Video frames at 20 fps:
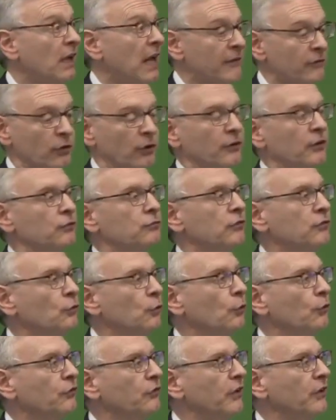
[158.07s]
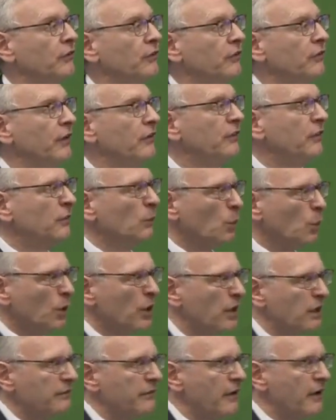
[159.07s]
Haven't got these resources. This isn't
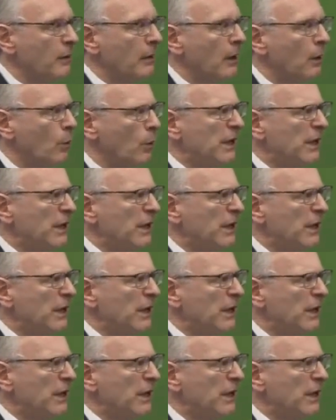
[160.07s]
working very well.